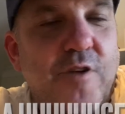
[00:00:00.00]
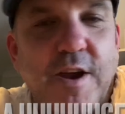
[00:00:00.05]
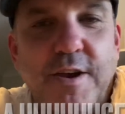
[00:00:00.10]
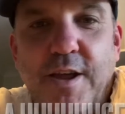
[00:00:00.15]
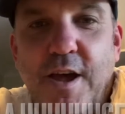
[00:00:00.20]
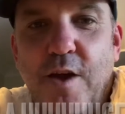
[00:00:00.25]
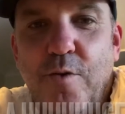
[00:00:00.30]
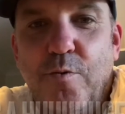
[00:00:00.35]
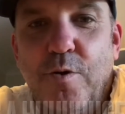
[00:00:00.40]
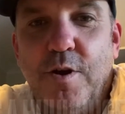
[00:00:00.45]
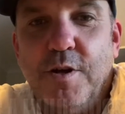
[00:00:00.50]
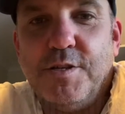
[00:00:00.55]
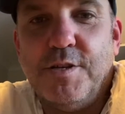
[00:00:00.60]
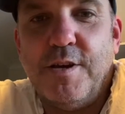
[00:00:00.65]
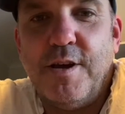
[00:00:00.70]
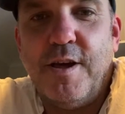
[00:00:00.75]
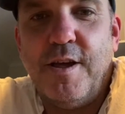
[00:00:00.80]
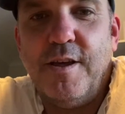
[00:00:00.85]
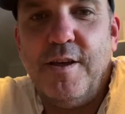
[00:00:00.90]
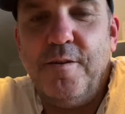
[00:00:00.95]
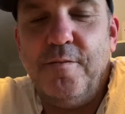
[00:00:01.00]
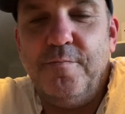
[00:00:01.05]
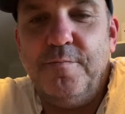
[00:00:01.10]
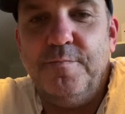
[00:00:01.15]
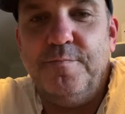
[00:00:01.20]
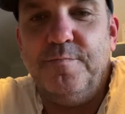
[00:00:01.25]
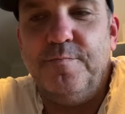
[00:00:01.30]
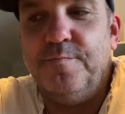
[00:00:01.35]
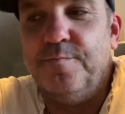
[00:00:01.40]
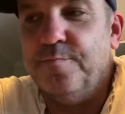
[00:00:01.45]
day at work today.
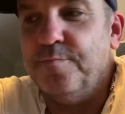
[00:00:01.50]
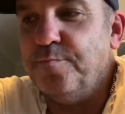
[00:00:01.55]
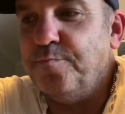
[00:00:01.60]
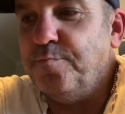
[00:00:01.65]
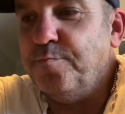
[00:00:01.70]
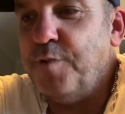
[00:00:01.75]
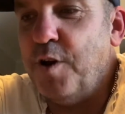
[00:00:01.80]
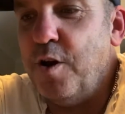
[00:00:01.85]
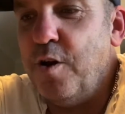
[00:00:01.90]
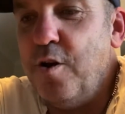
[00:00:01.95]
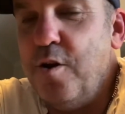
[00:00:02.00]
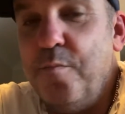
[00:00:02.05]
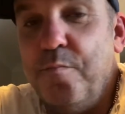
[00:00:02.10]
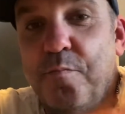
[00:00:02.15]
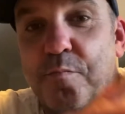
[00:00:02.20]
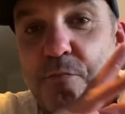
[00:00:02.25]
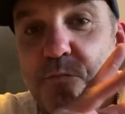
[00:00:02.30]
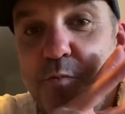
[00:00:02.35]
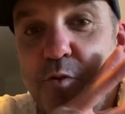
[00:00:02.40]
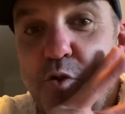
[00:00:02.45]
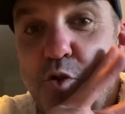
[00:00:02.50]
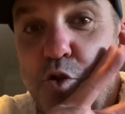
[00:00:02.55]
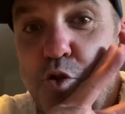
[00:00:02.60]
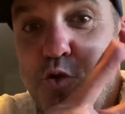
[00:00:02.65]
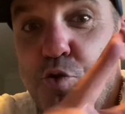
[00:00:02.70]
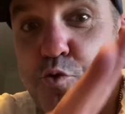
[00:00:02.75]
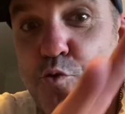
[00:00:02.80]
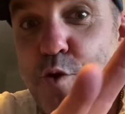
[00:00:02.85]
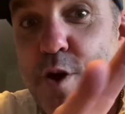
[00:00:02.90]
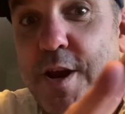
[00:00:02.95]
Home,
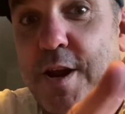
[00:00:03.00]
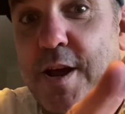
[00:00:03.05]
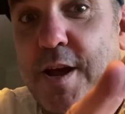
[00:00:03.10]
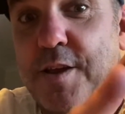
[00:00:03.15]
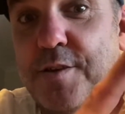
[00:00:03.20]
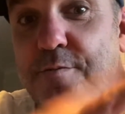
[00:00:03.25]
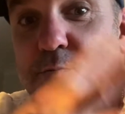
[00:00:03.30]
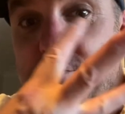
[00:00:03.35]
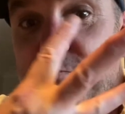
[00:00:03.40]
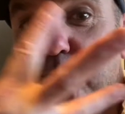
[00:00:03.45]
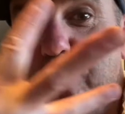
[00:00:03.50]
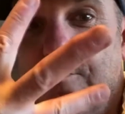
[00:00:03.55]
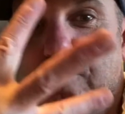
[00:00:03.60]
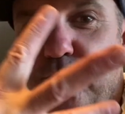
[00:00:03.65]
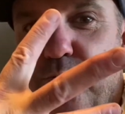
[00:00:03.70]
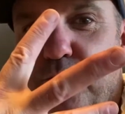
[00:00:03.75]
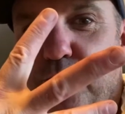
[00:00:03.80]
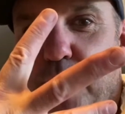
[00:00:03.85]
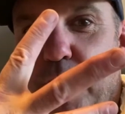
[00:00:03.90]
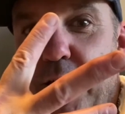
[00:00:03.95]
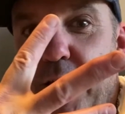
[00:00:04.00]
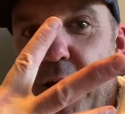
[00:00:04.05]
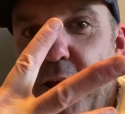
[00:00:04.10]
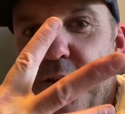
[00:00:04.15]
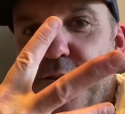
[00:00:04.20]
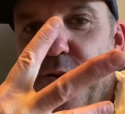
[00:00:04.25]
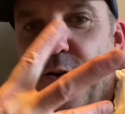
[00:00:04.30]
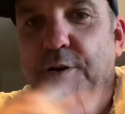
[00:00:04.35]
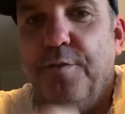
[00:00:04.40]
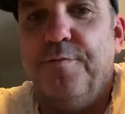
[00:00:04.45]
3 days. 3
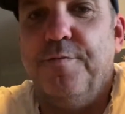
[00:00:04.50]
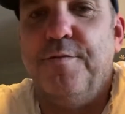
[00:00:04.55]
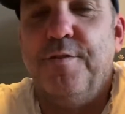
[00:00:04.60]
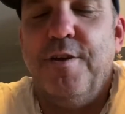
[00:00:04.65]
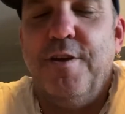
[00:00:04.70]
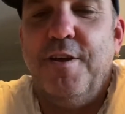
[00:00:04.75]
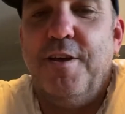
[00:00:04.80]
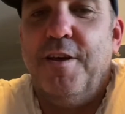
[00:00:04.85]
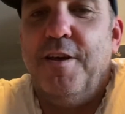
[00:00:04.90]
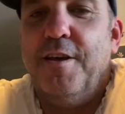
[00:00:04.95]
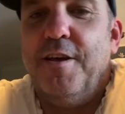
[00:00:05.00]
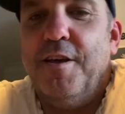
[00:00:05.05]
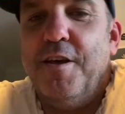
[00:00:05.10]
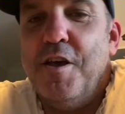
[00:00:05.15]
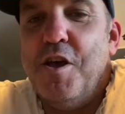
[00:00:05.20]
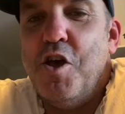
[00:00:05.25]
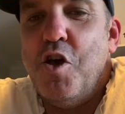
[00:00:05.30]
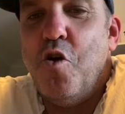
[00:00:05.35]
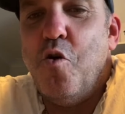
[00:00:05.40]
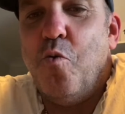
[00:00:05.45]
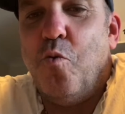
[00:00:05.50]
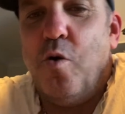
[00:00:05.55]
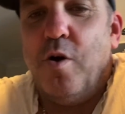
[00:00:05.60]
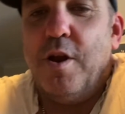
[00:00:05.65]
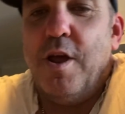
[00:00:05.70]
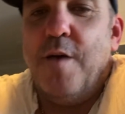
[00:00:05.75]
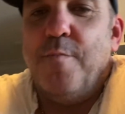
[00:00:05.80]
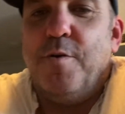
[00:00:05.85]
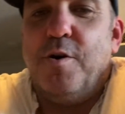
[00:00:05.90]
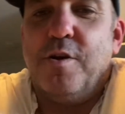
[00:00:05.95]
days off.
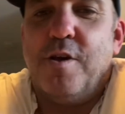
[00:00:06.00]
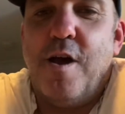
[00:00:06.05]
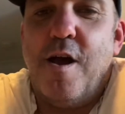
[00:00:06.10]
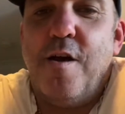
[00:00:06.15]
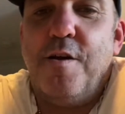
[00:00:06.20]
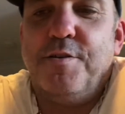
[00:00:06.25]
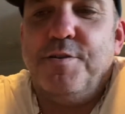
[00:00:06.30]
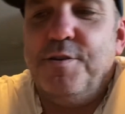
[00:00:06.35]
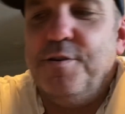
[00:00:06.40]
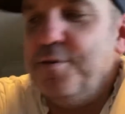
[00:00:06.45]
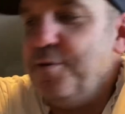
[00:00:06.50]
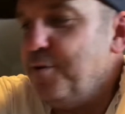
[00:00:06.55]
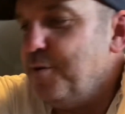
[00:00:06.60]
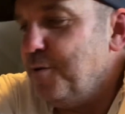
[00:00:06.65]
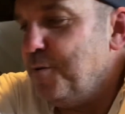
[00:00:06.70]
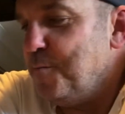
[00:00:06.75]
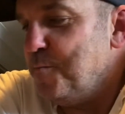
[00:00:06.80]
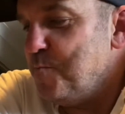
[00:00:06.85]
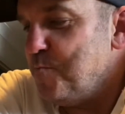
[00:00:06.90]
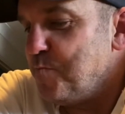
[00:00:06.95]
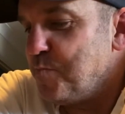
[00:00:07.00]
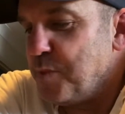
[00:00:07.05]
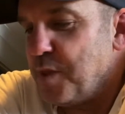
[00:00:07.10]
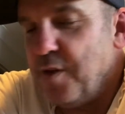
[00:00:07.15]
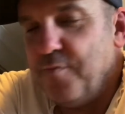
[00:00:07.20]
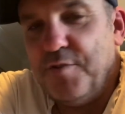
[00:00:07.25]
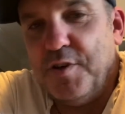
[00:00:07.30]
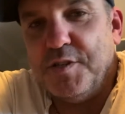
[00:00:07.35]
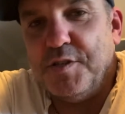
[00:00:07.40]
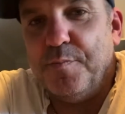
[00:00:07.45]
What am I going to do?
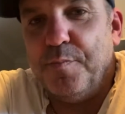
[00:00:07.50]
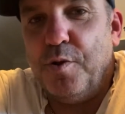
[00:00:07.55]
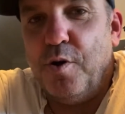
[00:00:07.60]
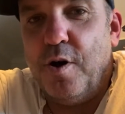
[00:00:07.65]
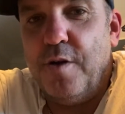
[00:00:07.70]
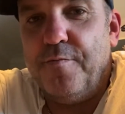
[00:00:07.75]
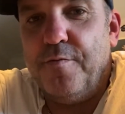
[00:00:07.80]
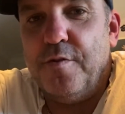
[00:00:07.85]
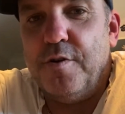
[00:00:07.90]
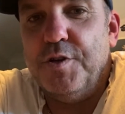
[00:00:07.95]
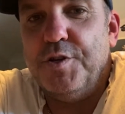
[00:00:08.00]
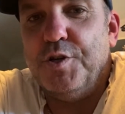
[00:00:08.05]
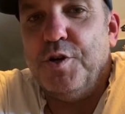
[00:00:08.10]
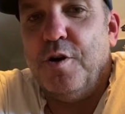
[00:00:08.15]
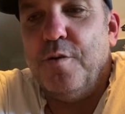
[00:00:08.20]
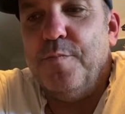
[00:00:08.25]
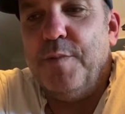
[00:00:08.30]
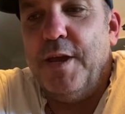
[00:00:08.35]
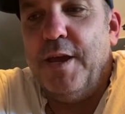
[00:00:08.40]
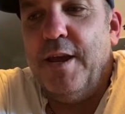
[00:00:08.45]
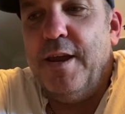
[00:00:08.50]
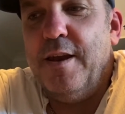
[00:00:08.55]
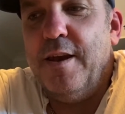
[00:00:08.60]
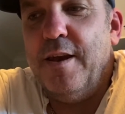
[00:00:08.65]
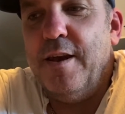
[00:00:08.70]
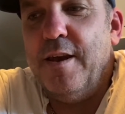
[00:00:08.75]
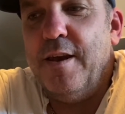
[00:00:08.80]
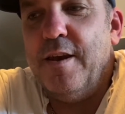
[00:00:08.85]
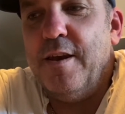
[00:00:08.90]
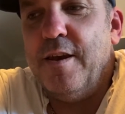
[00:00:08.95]
Just applied for a job
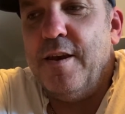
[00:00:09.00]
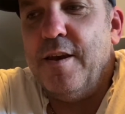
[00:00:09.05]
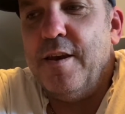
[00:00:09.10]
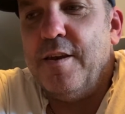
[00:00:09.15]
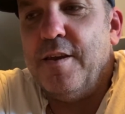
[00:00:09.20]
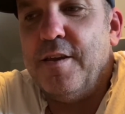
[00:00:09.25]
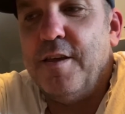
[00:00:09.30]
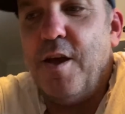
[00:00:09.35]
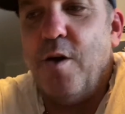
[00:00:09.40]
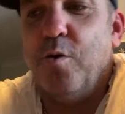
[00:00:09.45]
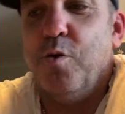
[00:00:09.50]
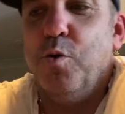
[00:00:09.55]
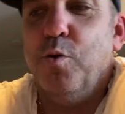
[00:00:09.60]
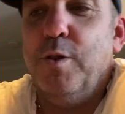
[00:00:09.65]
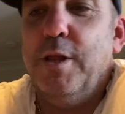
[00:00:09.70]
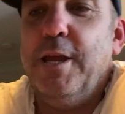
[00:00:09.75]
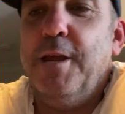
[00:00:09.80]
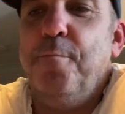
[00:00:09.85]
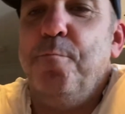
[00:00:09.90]
in Kalgoorlie,